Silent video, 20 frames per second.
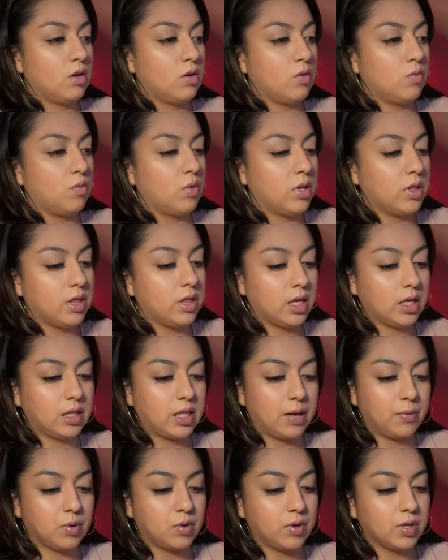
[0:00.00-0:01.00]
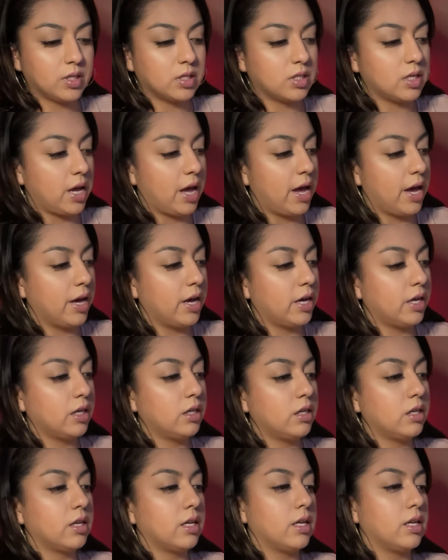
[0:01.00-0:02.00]
One thing that I'm going to add
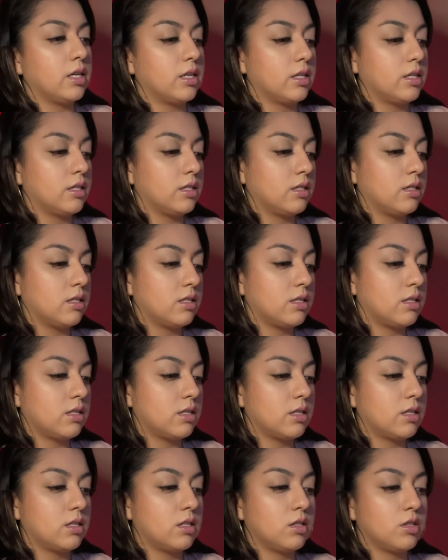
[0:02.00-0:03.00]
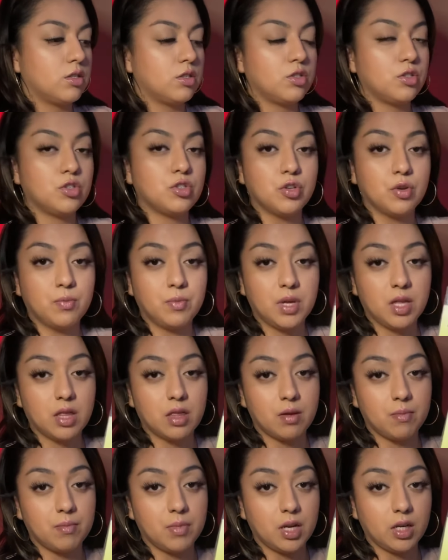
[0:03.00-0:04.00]
is show me the
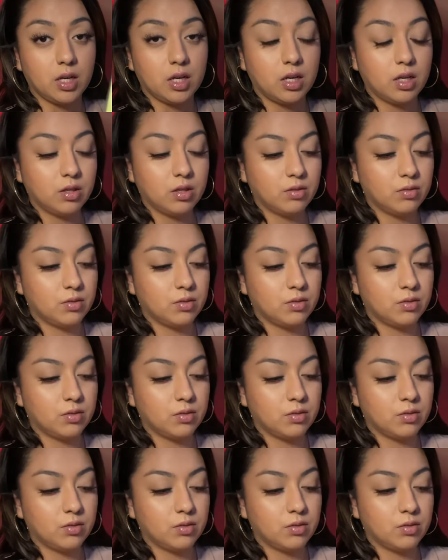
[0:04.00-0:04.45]
money,